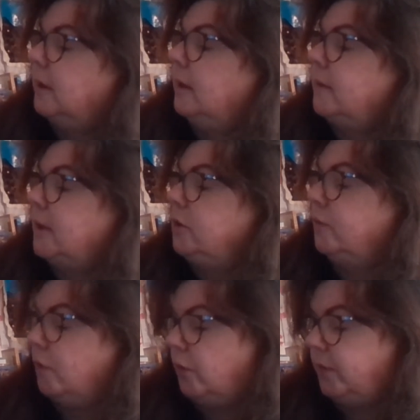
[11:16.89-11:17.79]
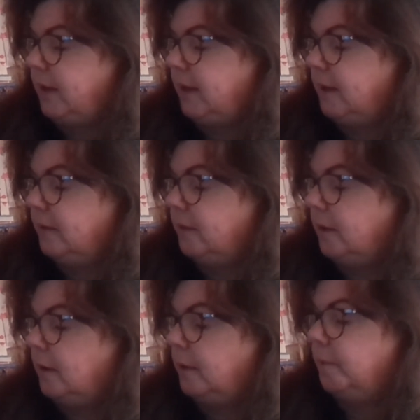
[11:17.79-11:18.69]
and then you've got the
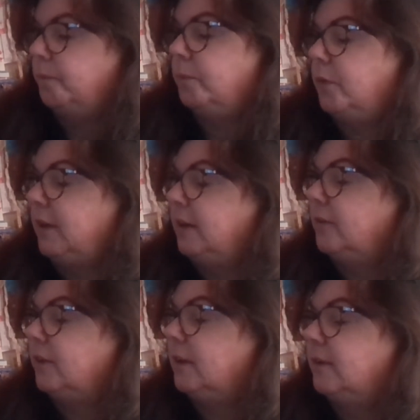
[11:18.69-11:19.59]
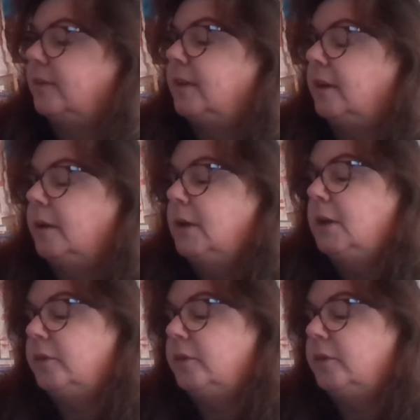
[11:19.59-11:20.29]
things to consider.